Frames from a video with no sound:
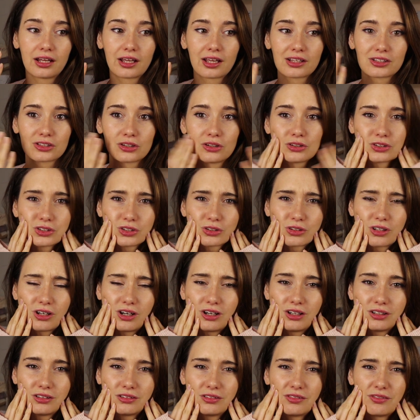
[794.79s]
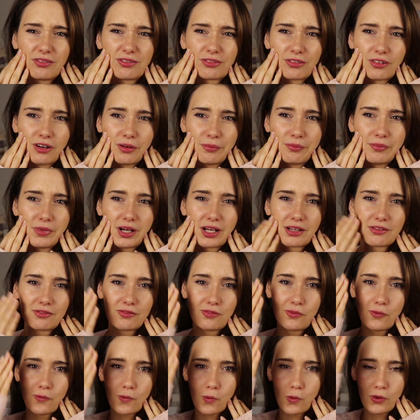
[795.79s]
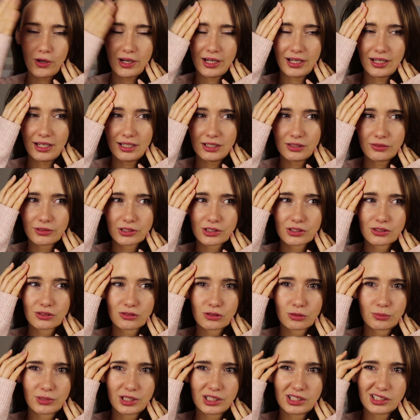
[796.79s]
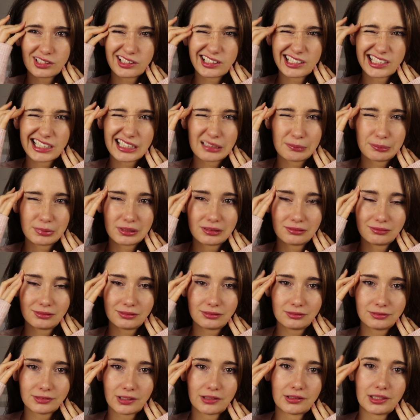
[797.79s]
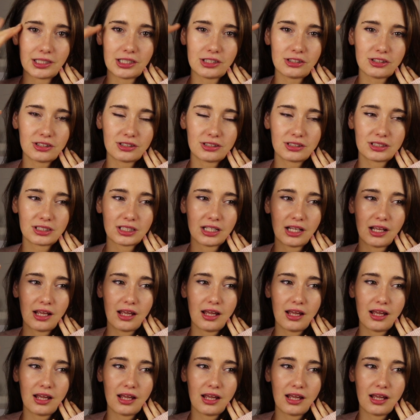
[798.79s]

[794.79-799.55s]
It's also gone from my forehead, which normally doesn't happen with foundations.